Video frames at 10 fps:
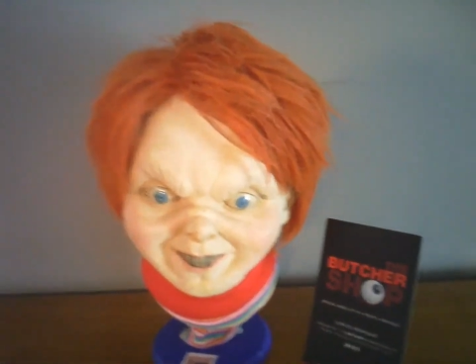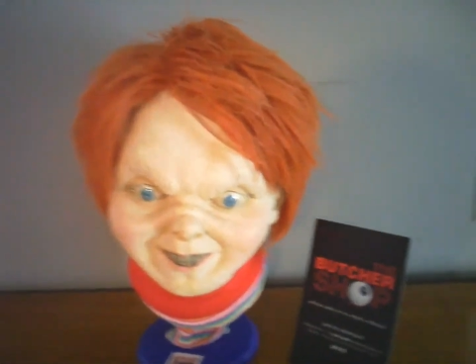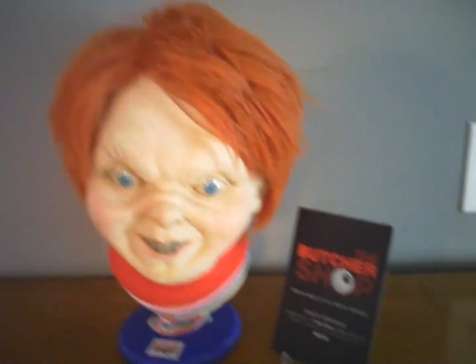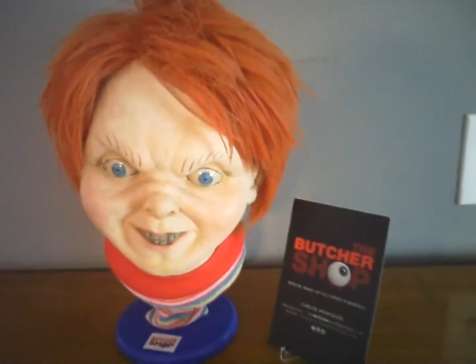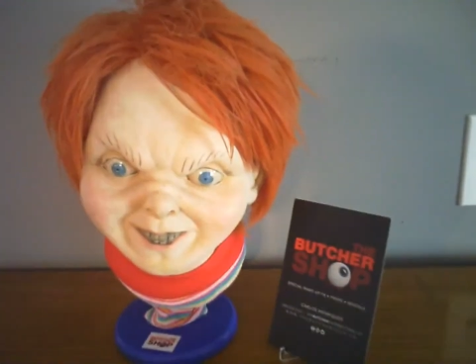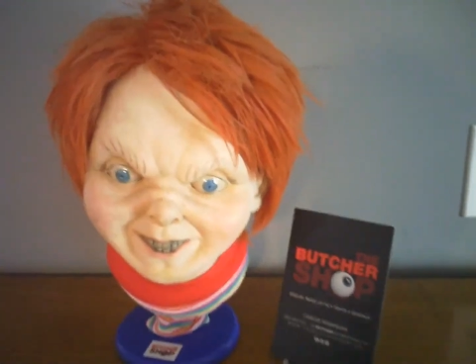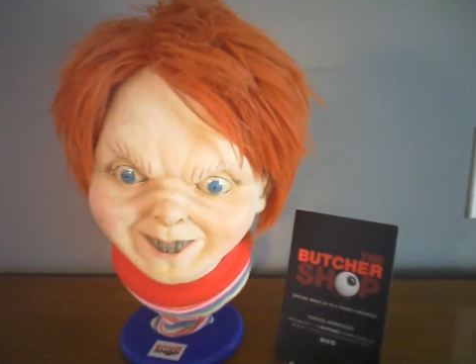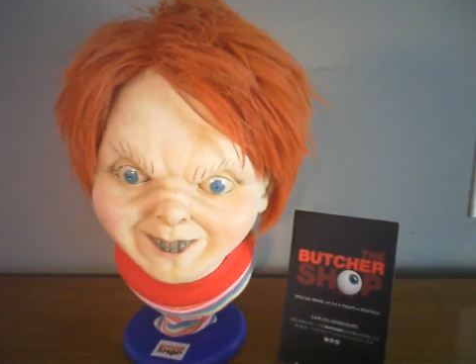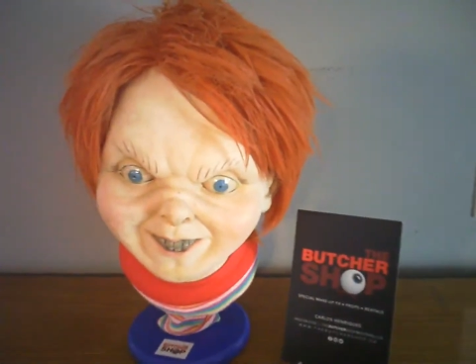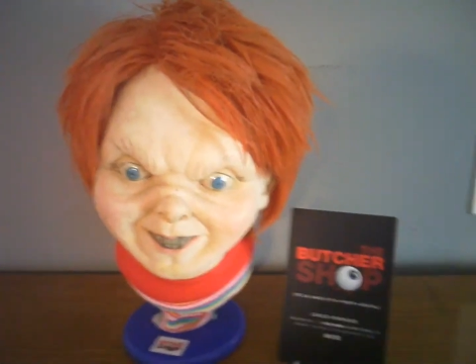box,
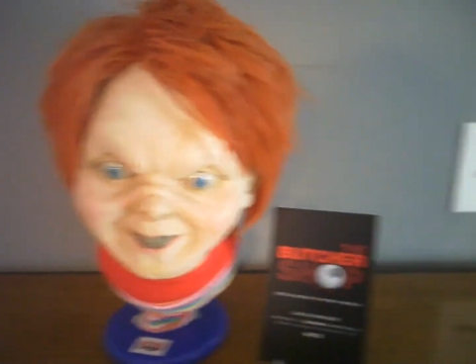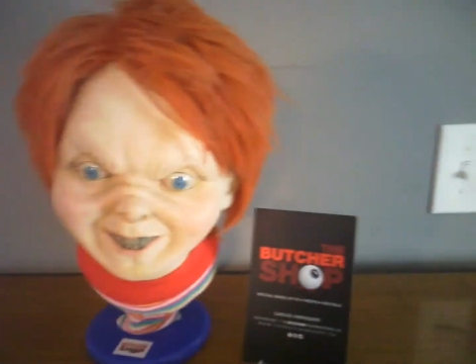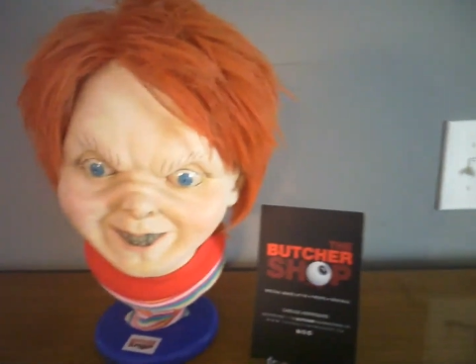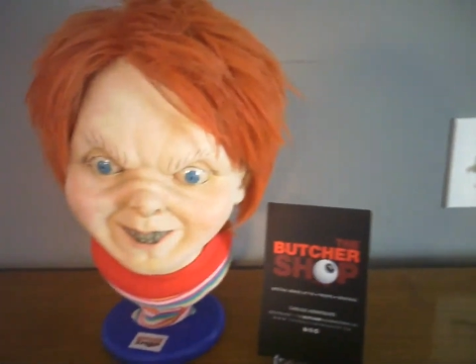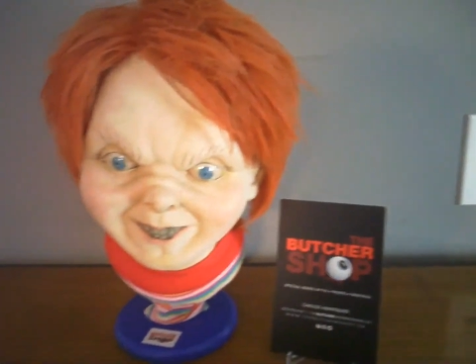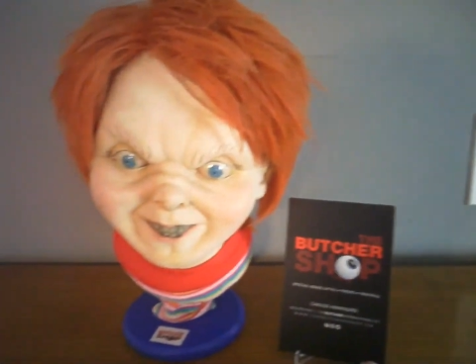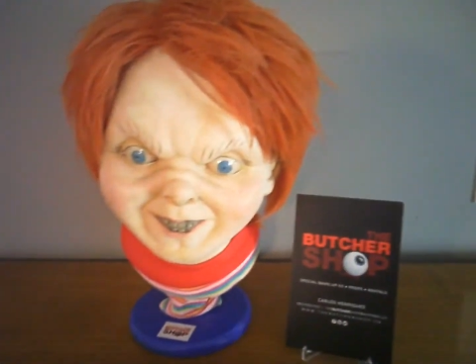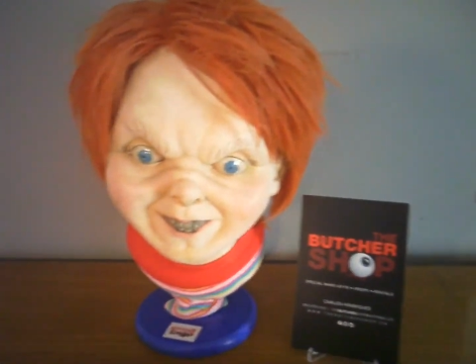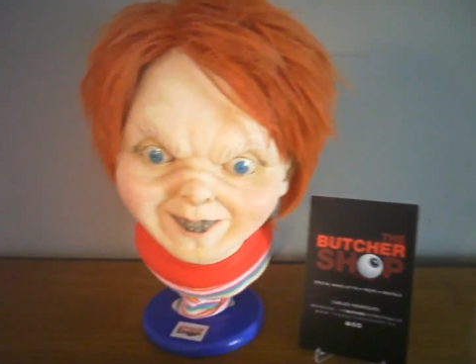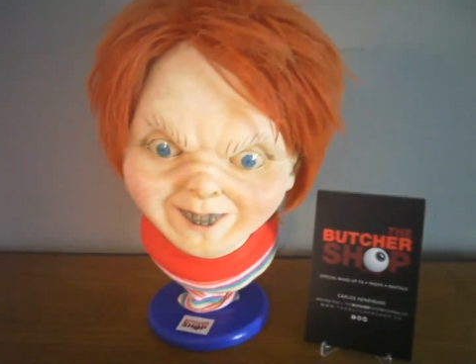guys,
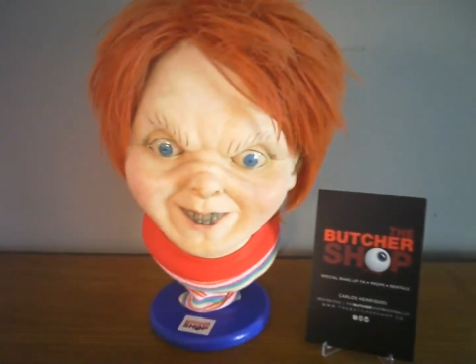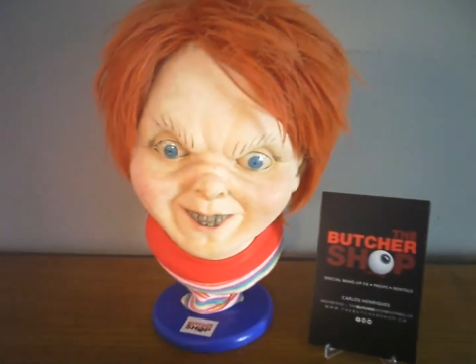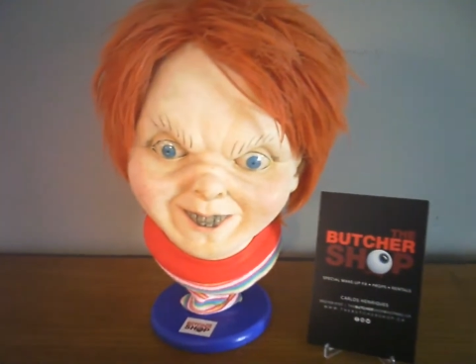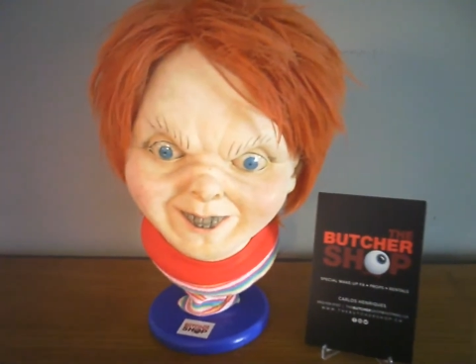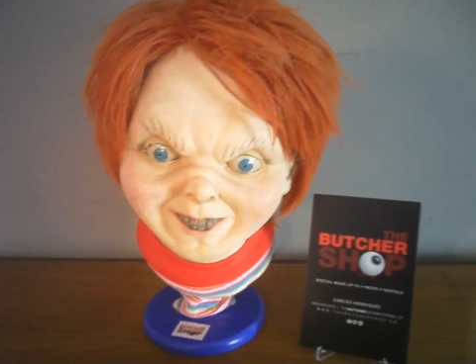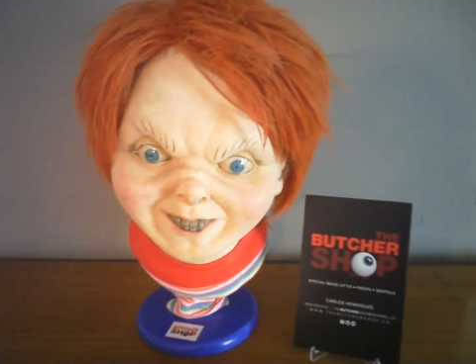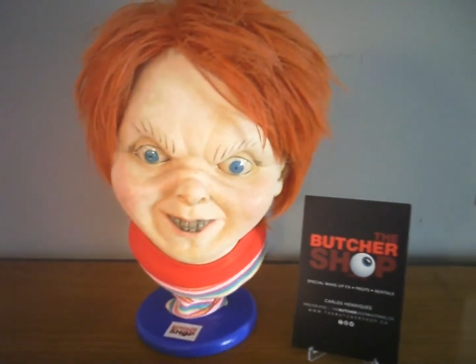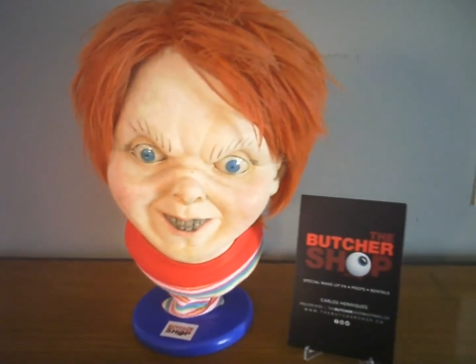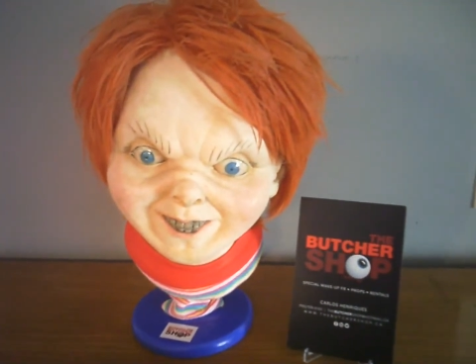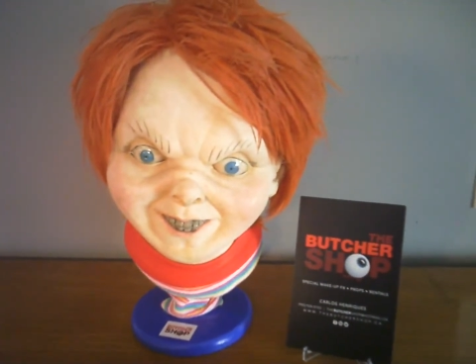but uh, I
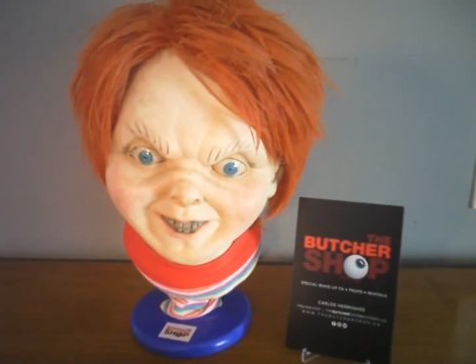just I